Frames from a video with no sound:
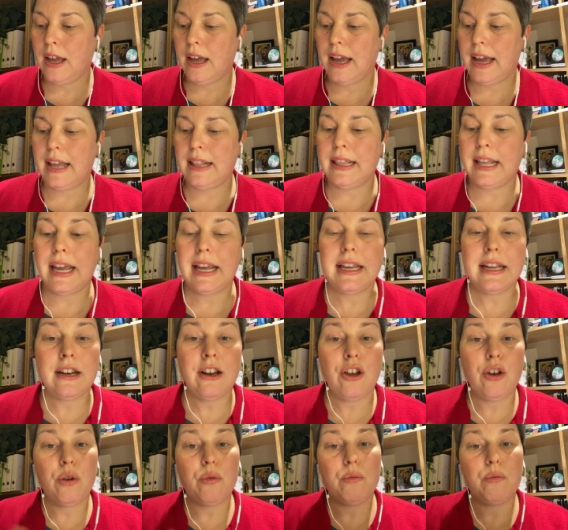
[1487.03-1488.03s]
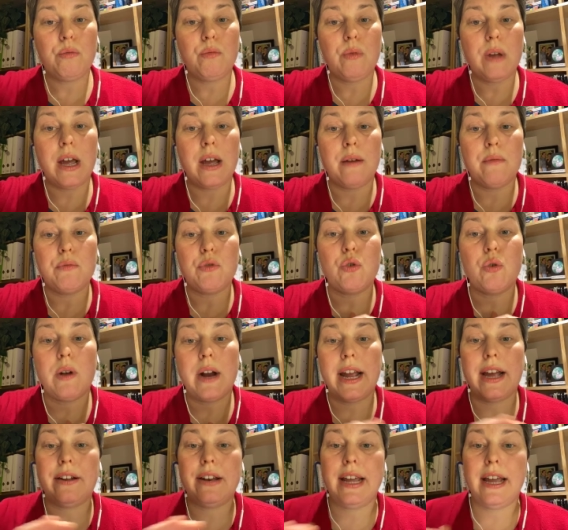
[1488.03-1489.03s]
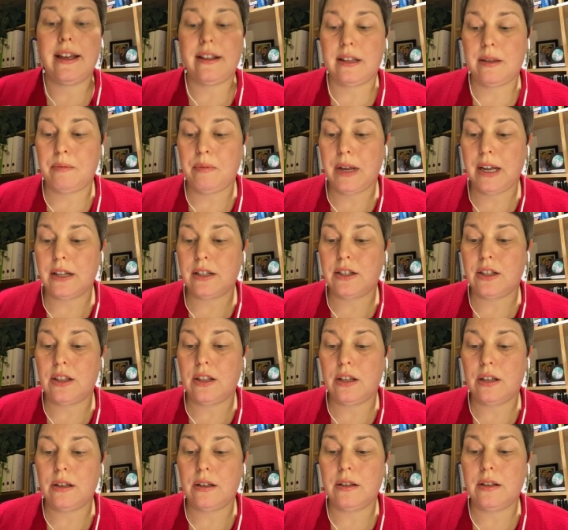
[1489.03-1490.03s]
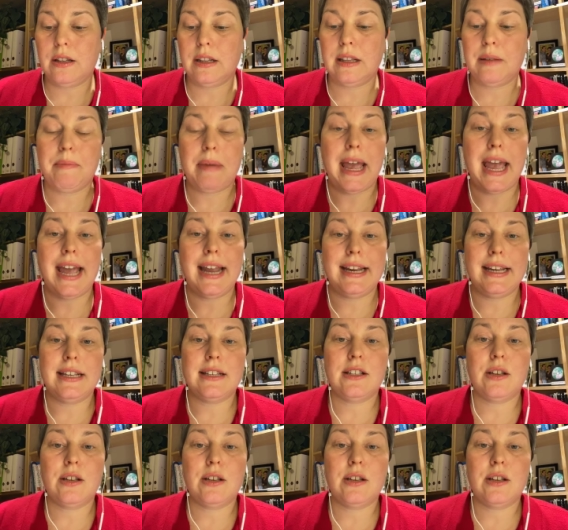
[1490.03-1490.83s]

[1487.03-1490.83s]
And they can help um, crowd out the, the the baddie.